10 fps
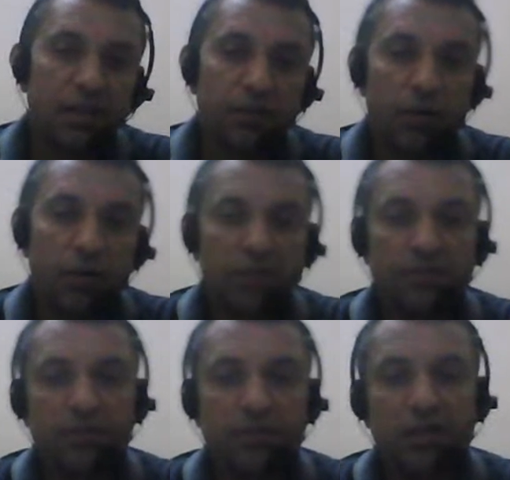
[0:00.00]
For
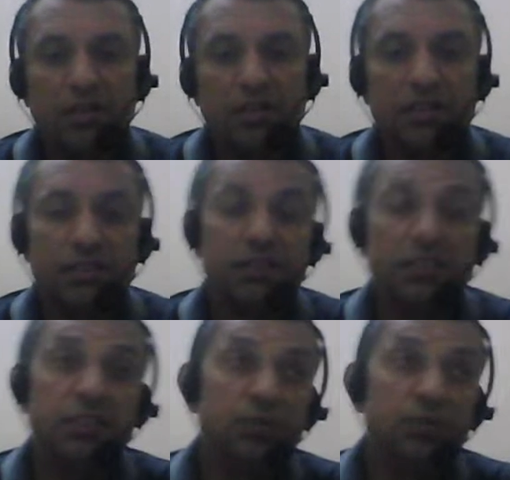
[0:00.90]
example,
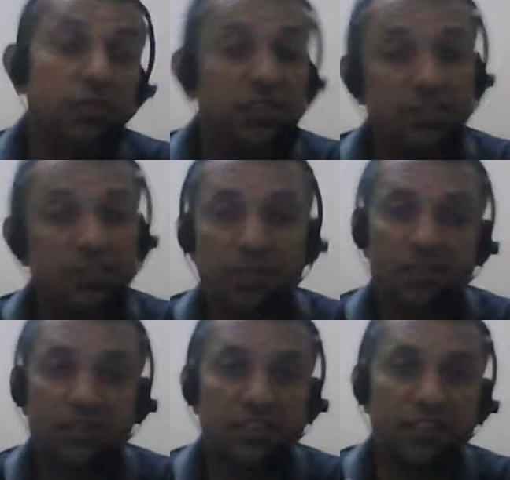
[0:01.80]
you see in
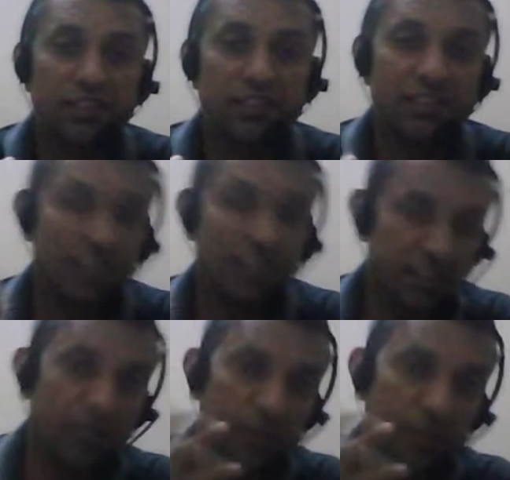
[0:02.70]
gymnastic, there are
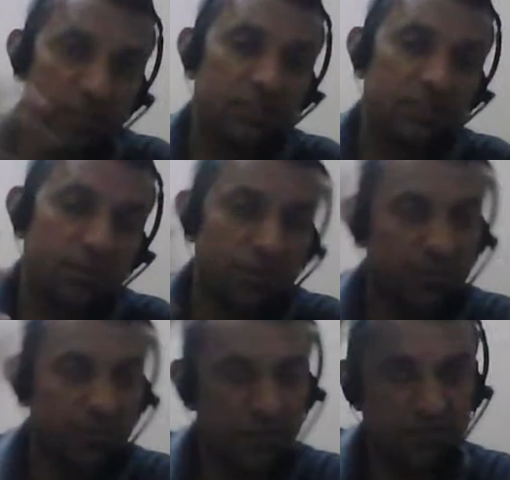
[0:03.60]
couplings.
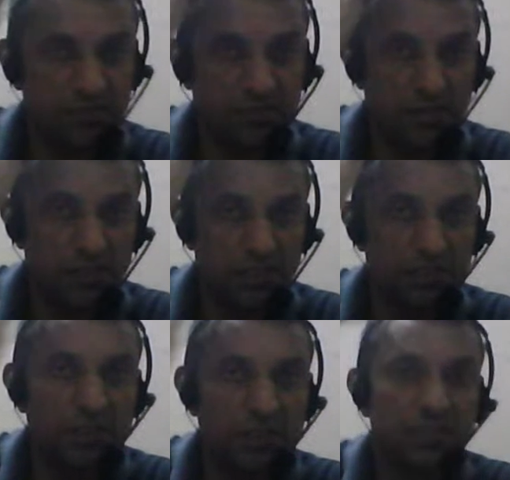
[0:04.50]
Maximum
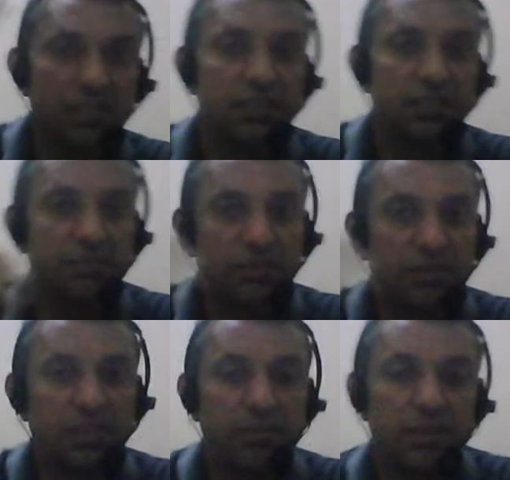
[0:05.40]
events are there with the
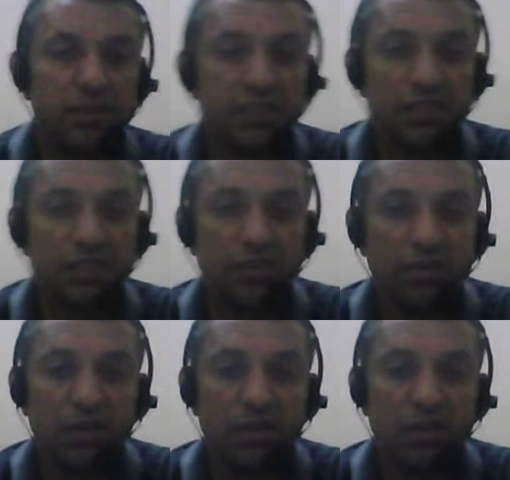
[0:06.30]
coupling and all.